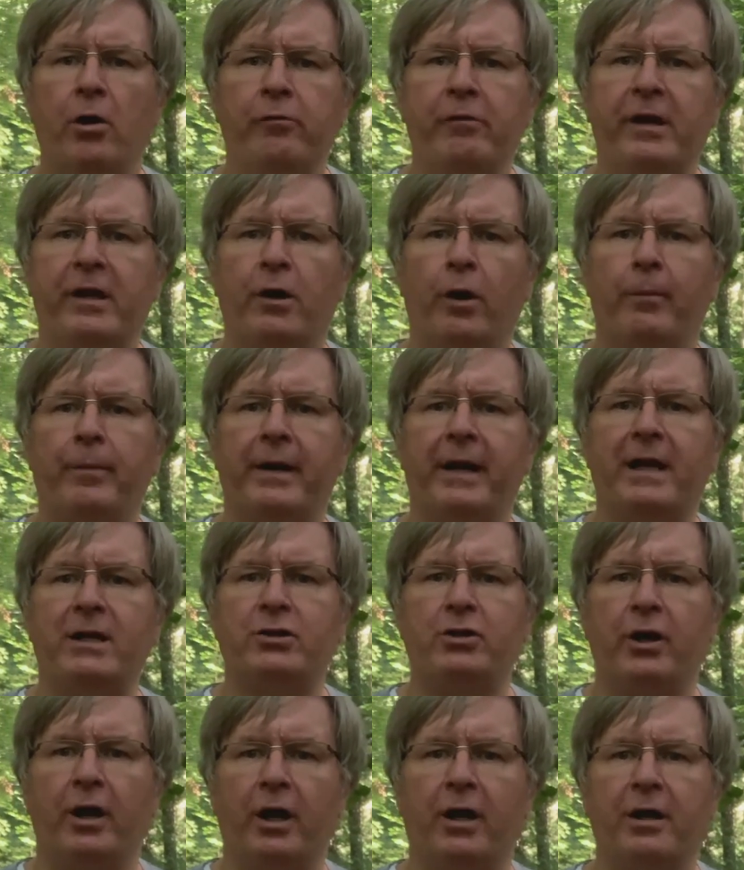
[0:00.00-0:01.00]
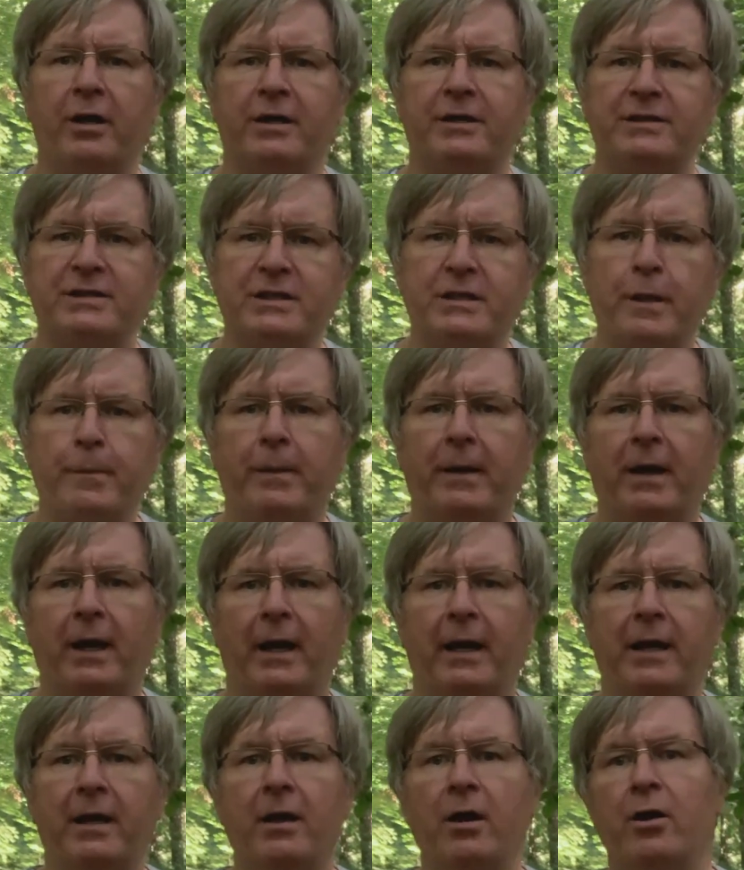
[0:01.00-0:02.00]
Recombination occurs
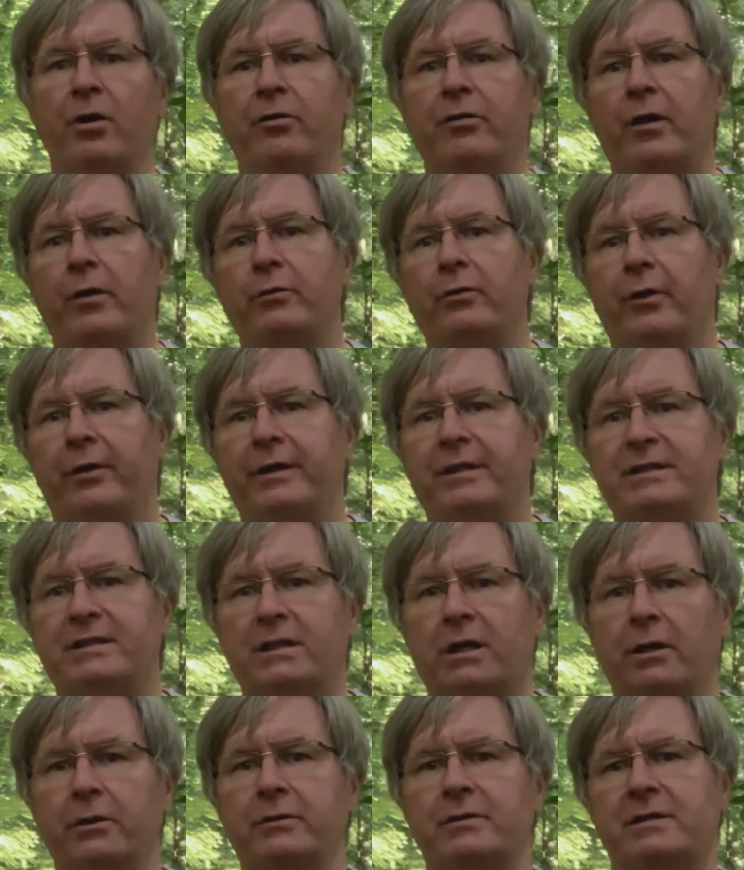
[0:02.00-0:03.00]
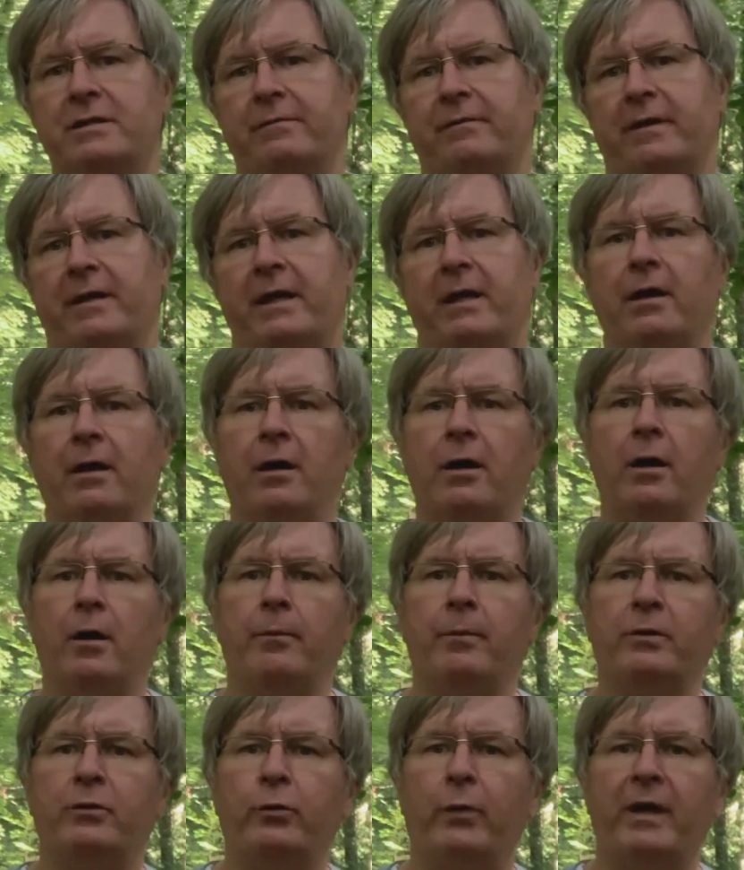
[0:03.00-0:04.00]
typically, though not exclusively,
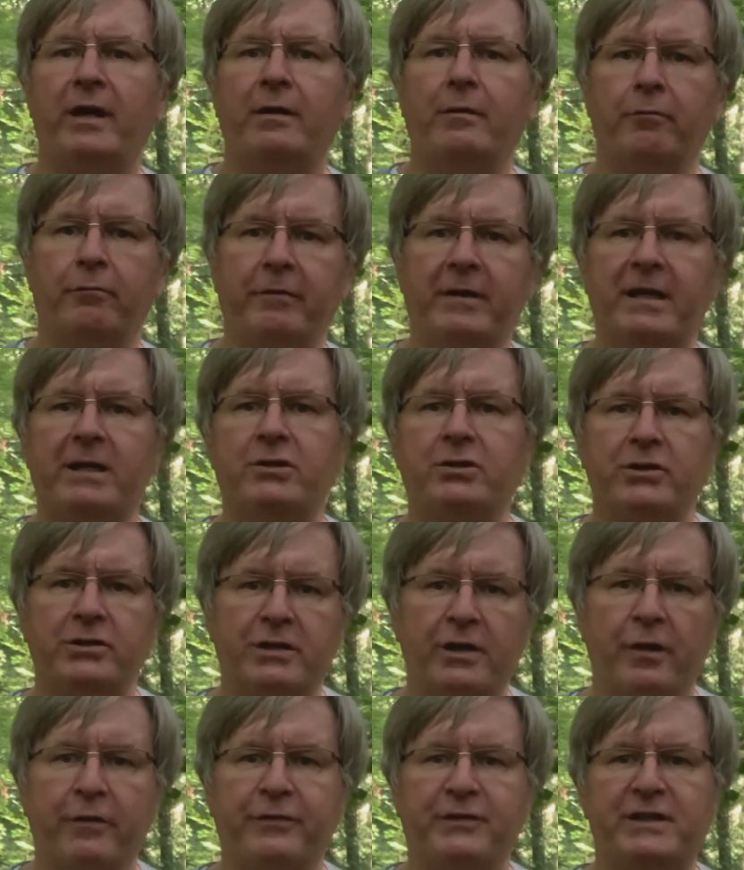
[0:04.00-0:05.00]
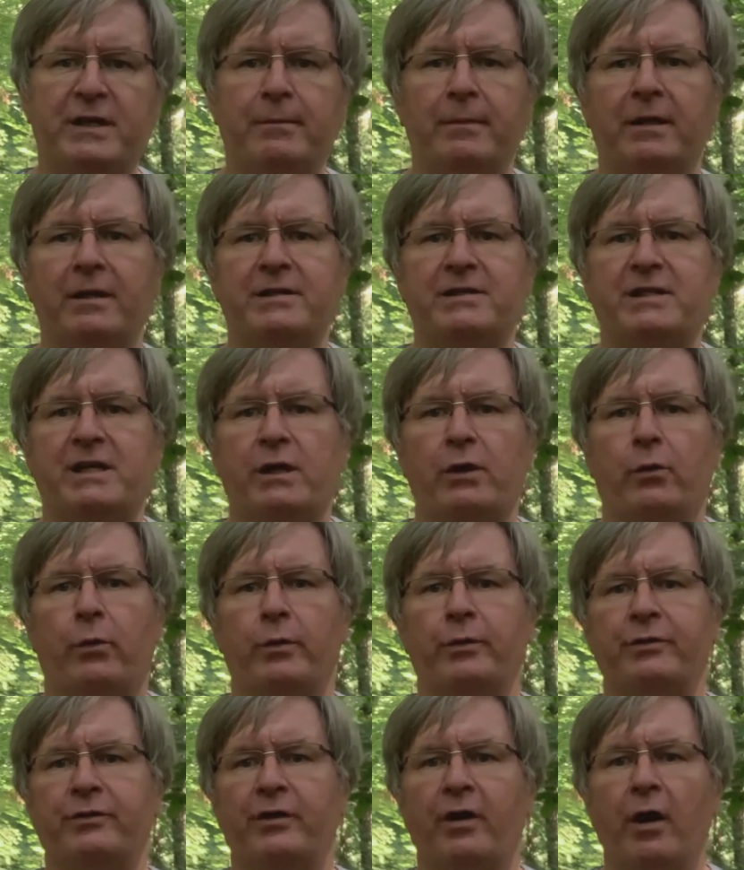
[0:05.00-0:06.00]
between regions of similar
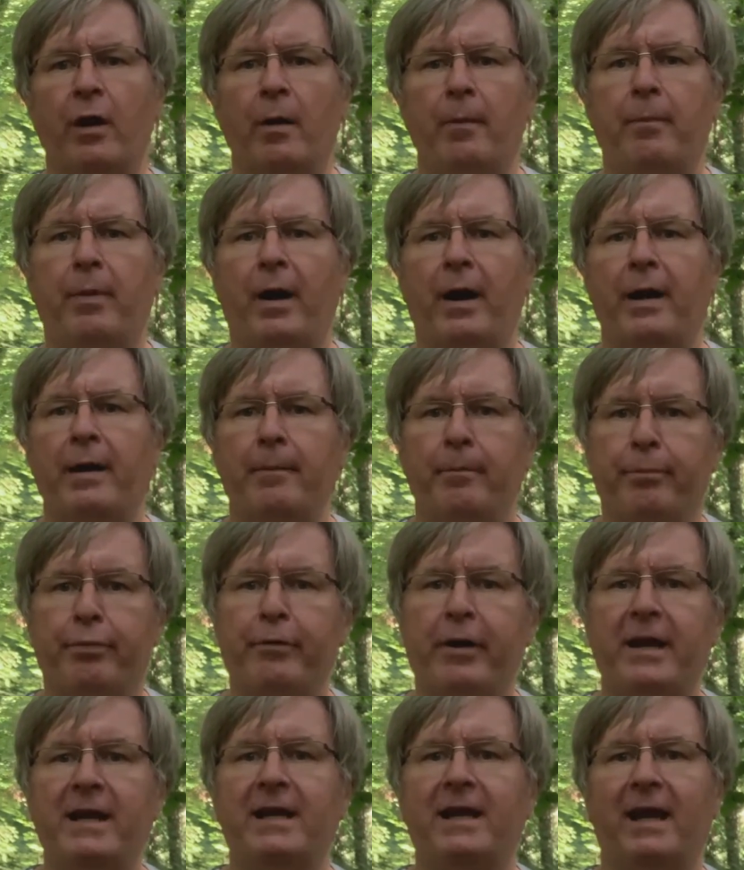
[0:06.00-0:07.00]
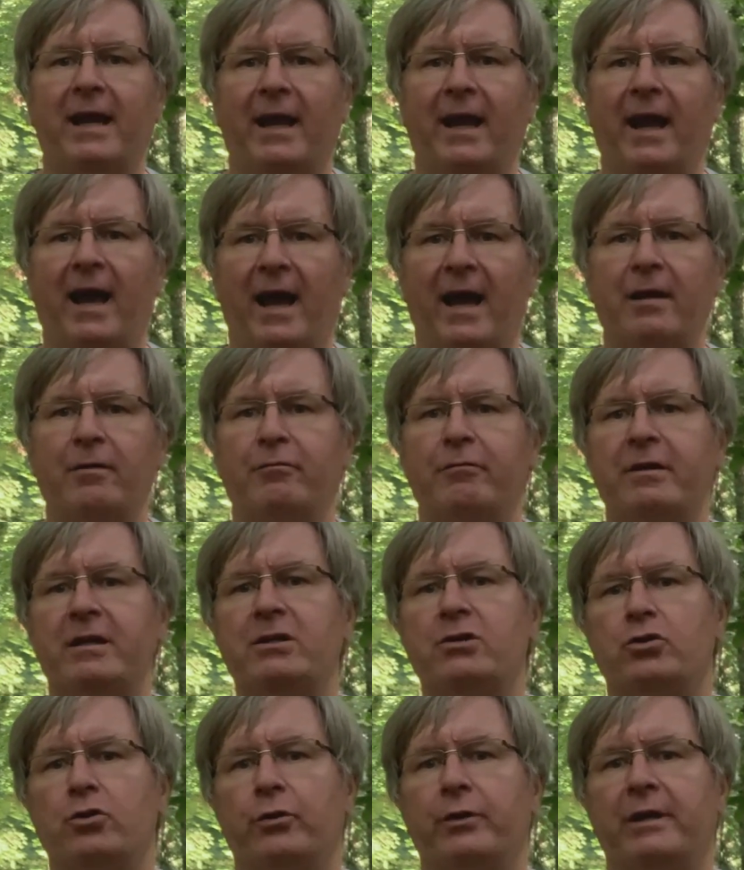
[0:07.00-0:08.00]
sequence by breaking and
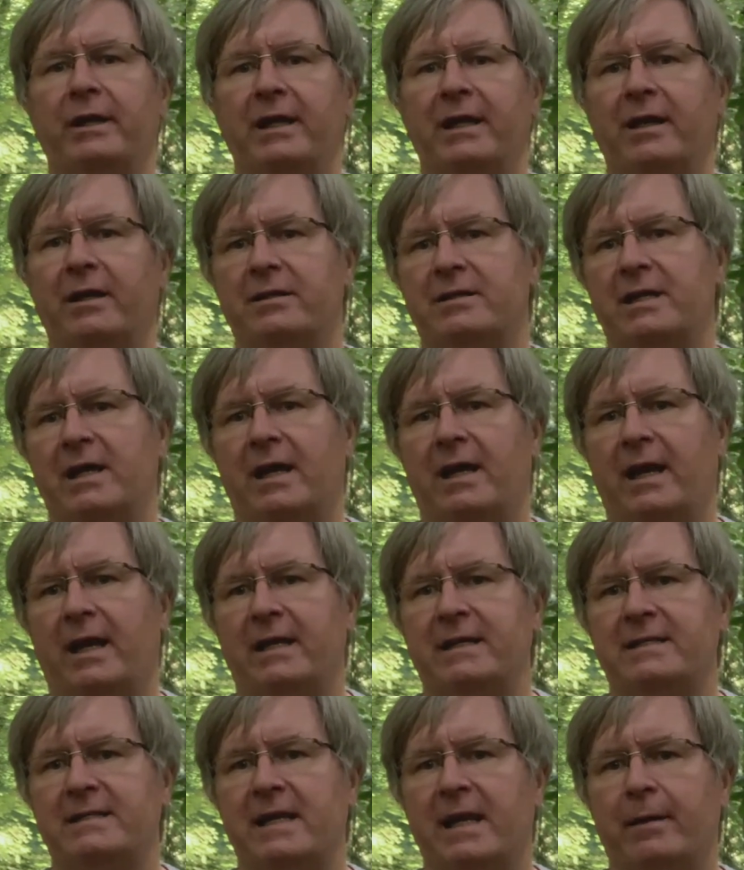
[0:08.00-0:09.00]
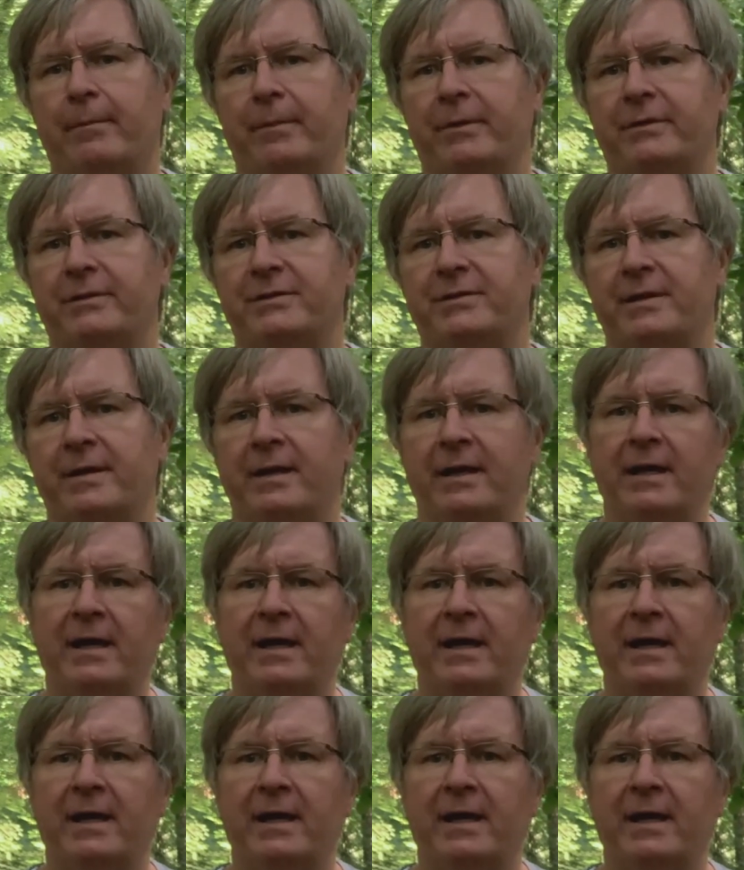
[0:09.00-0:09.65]
rejoining DNA segments,